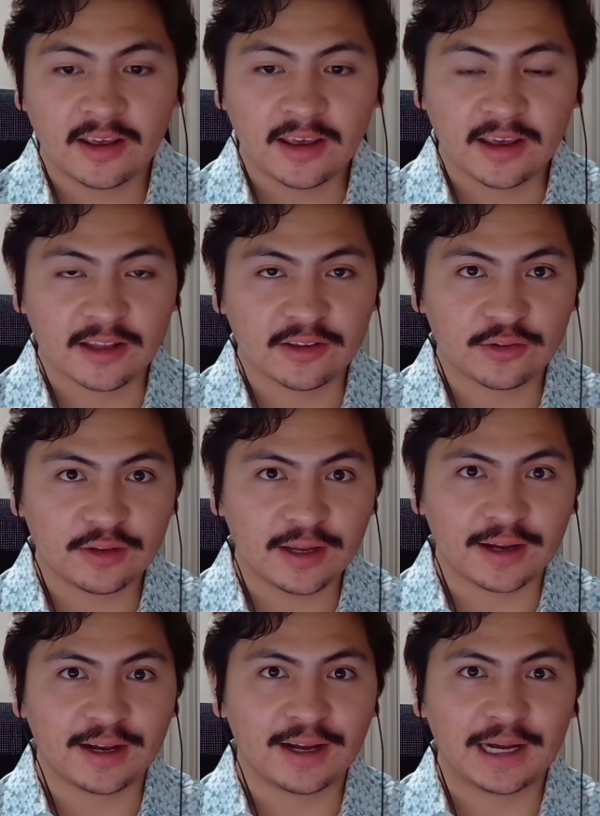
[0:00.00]
And so,
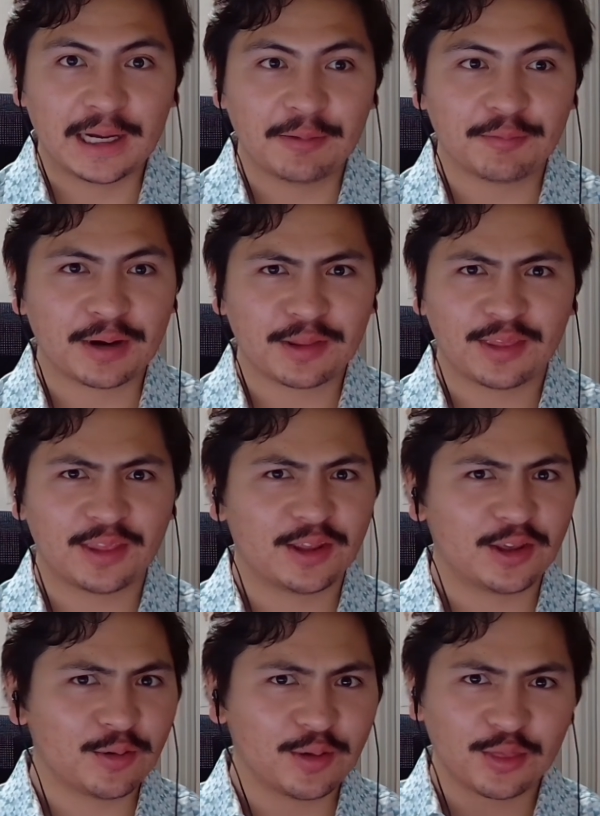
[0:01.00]
yeah, rather than
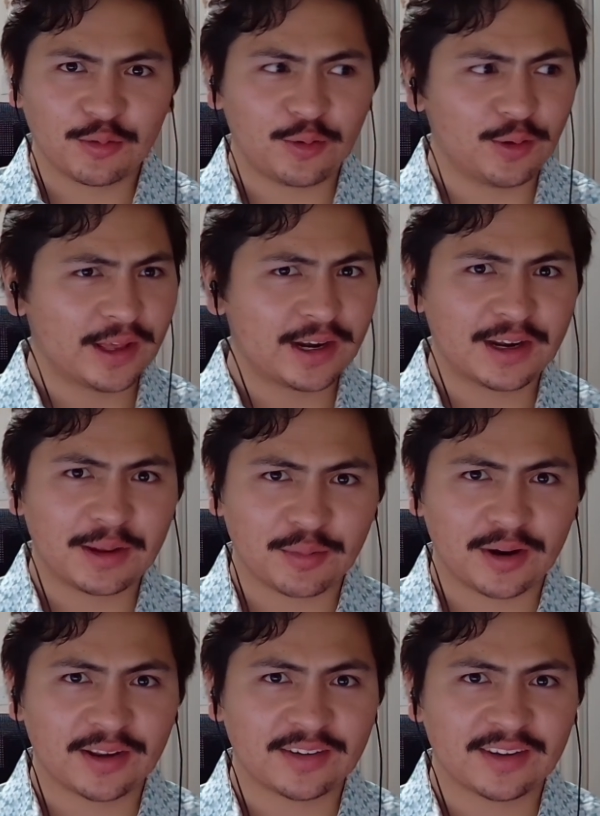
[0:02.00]
going through a whole editing
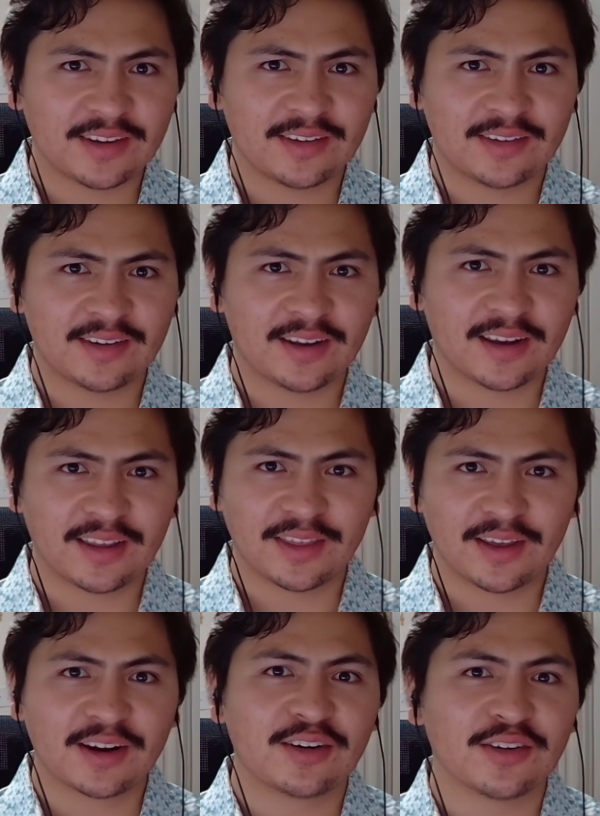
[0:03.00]
process, I
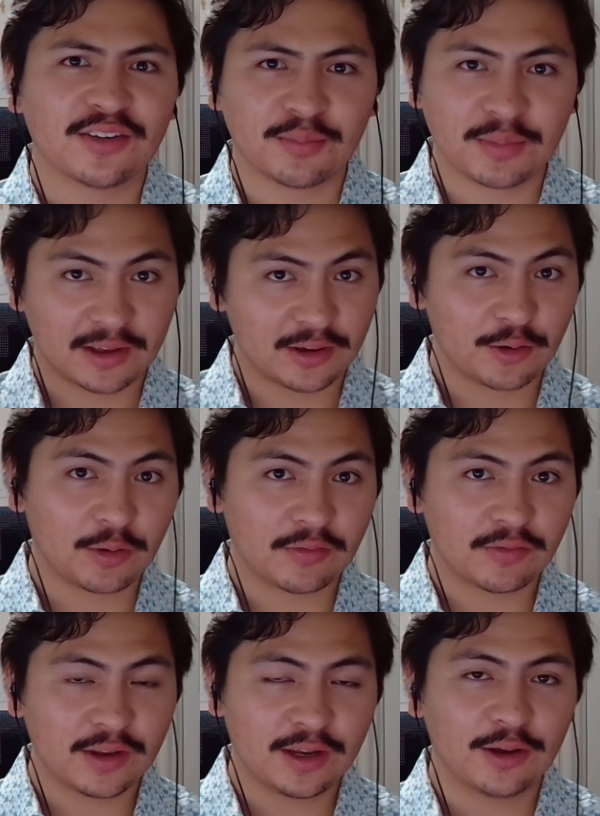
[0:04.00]
thought I'd just make a quick
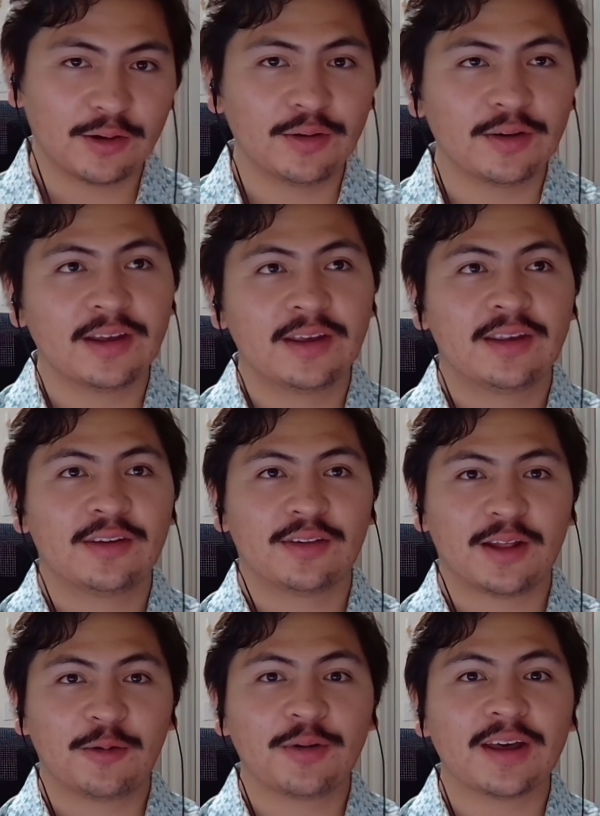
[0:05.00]
video. So
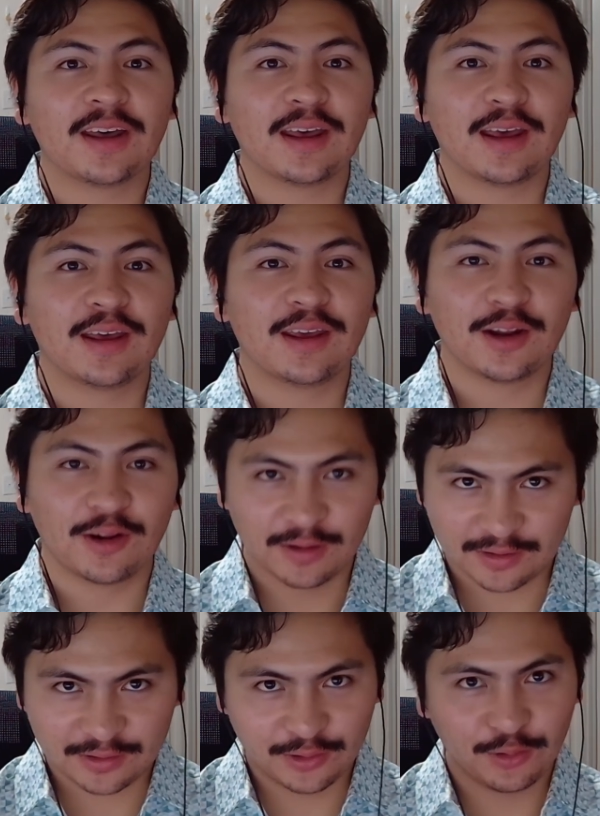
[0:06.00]
that way, I
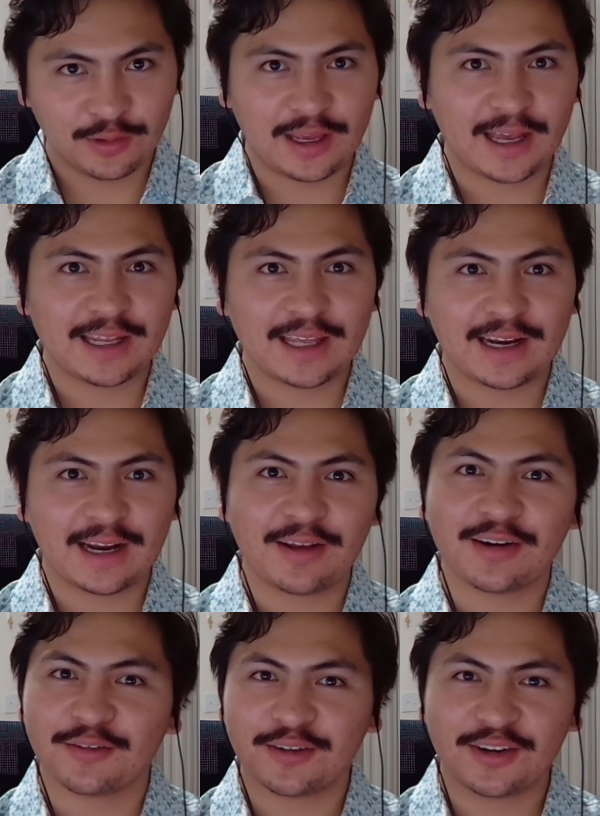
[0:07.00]
still kind of get it out
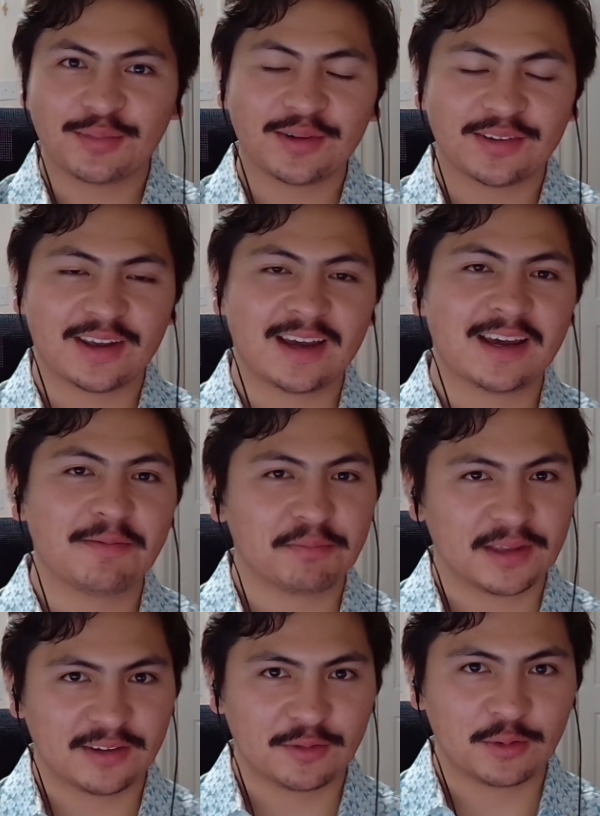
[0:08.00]
in a reasonable time
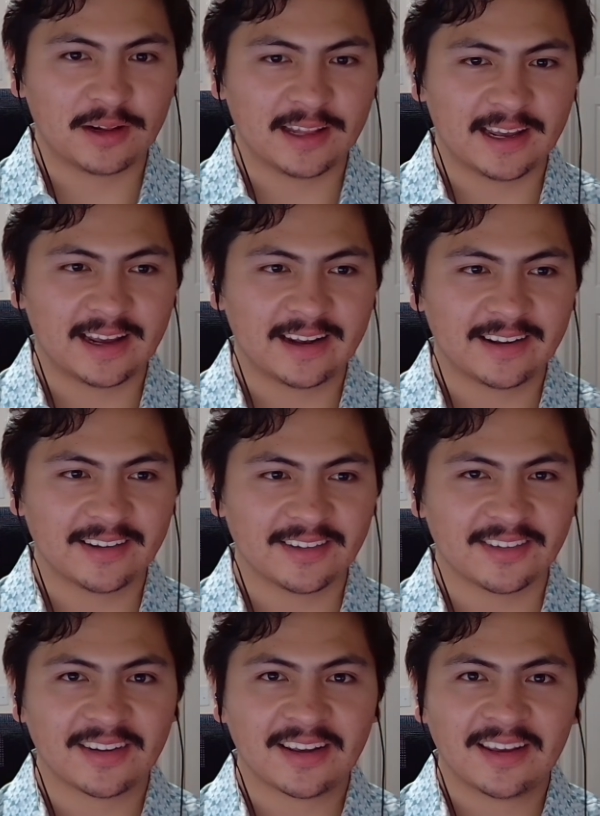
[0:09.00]
as well
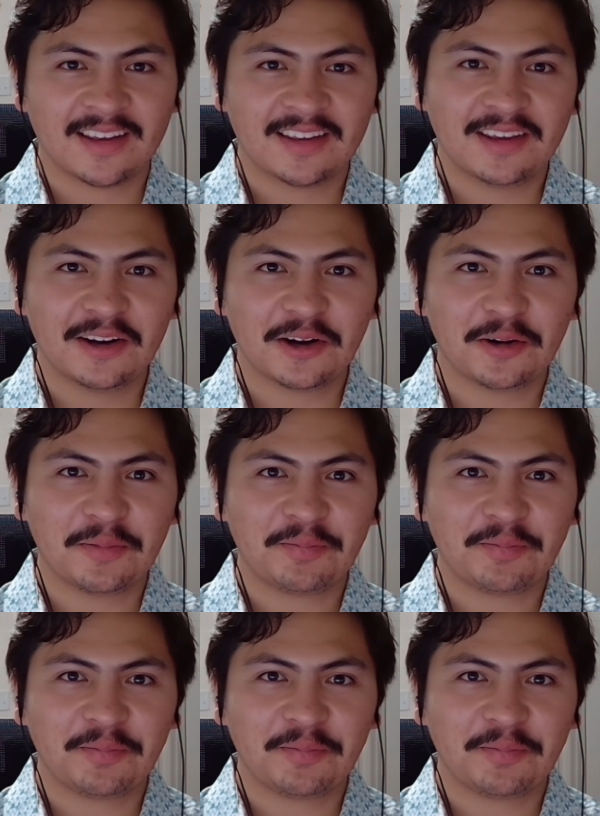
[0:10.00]
as, you know,